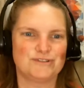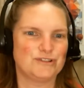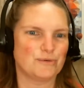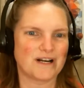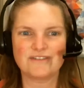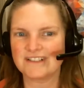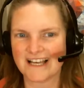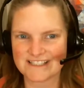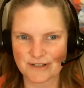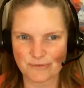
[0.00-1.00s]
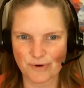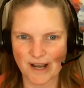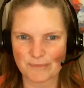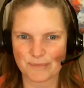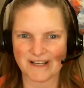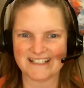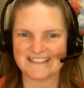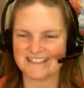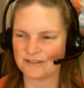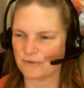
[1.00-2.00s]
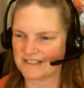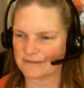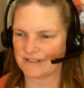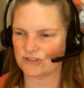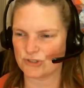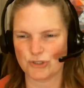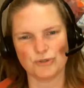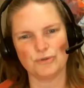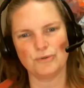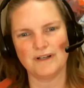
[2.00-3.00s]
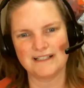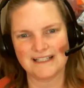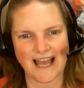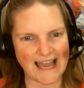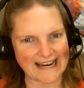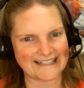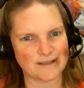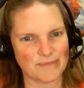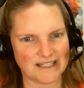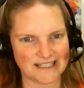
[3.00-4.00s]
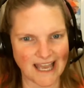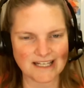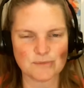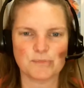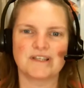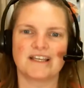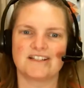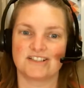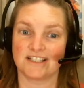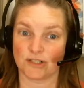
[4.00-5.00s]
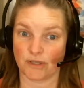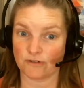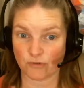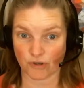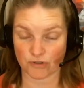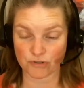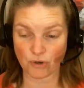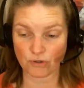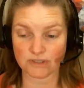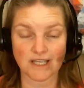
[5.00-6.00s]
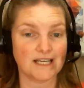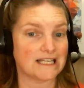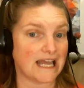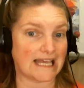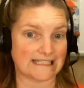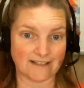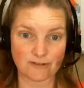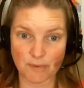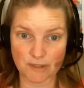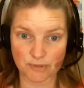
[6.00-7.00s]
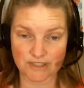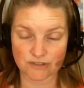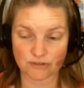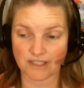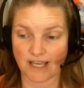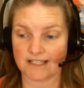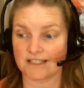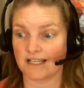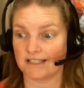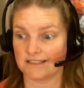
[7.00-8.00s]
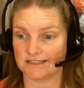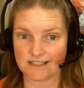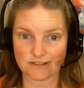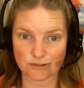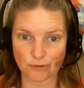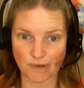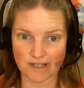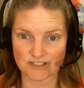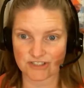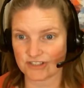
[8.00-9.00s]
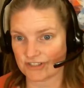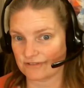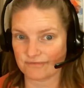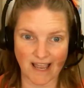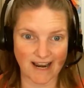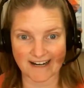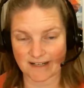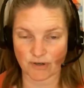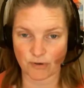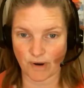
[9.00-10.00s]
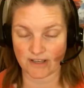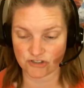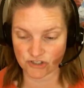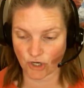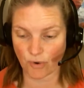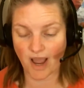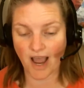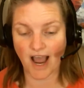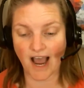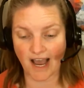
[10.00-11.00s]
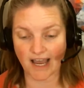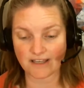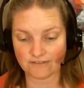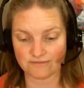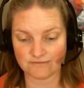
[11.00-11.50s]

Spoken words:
do whatever class I want, but I didn't want something too academic yet because she's only 4 years old, has never been in preschool yet, doesn't know much academic wise. So I